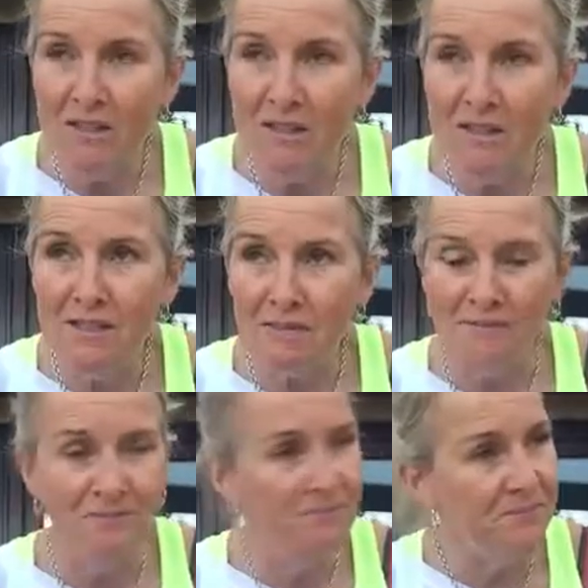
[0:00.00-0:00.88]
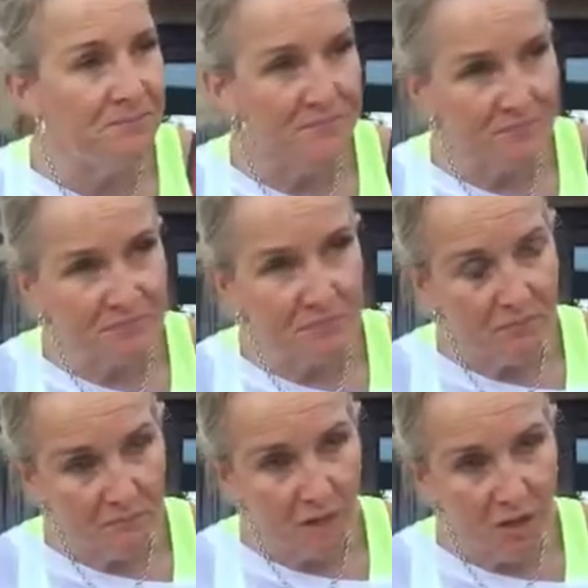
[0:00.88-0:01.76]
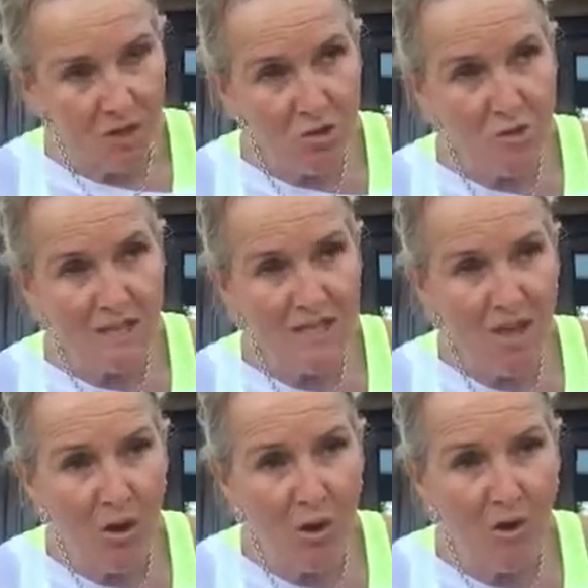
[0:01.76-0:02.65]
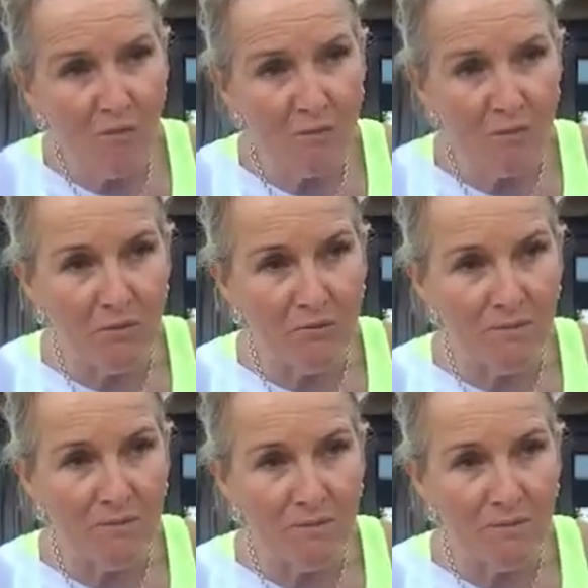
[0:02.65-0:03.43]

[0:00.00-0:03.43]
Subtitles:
and do a video of the